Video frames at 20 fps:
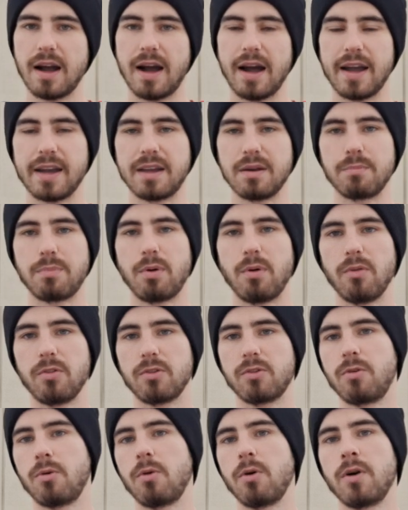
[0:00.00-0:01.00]
I can pull the
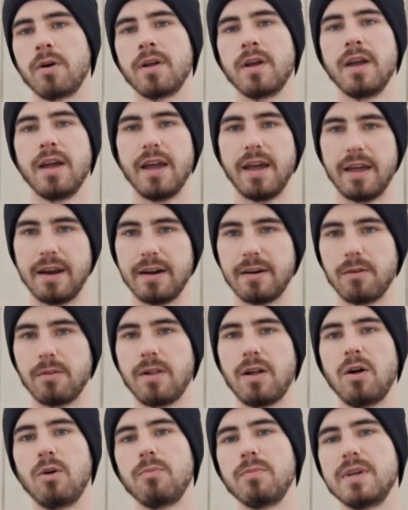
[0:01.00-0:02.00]
cord and it'll
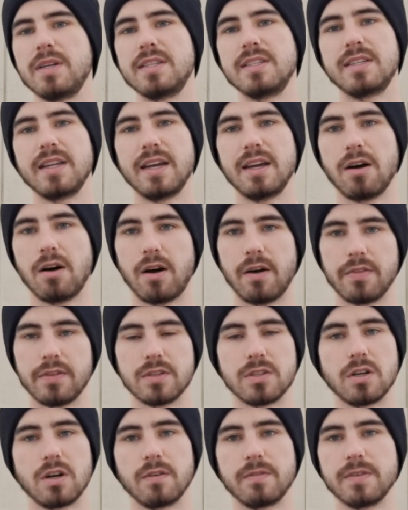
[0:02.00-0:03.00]
help me stay on the
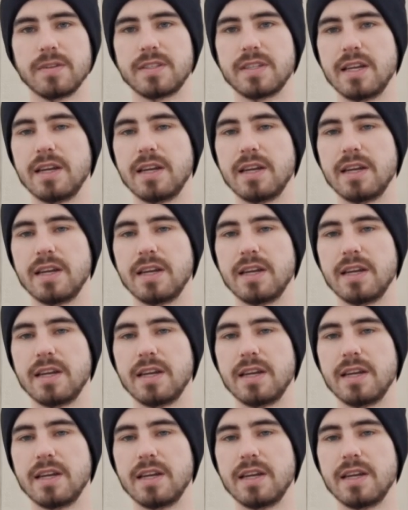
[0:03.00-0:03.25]
surface,